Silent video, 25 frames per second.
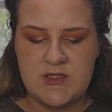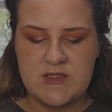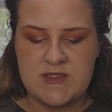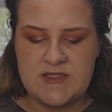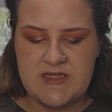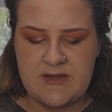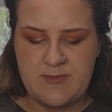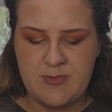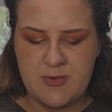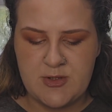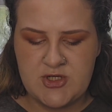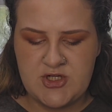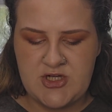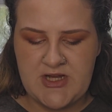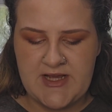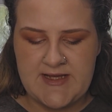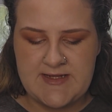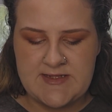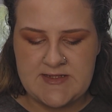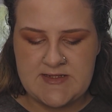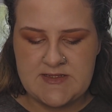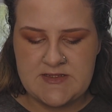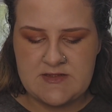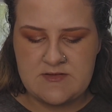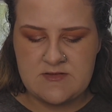deeper
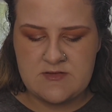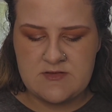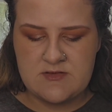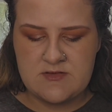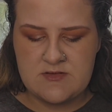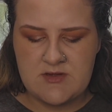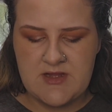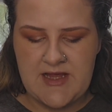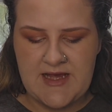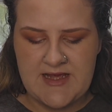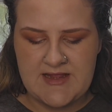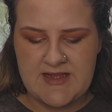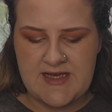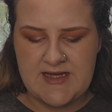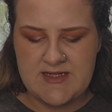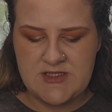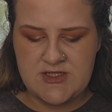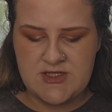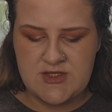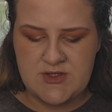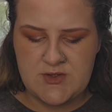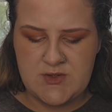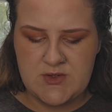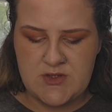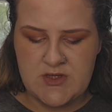shades like that
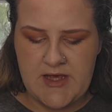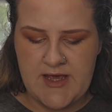too,